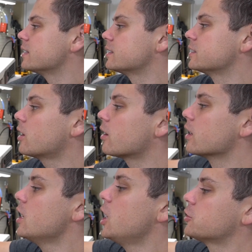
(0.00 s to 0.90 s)
S S R.
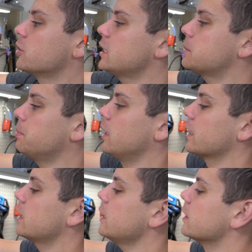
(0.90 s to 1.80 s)
So let's
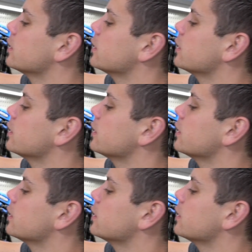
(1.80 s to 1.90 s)
plug it in.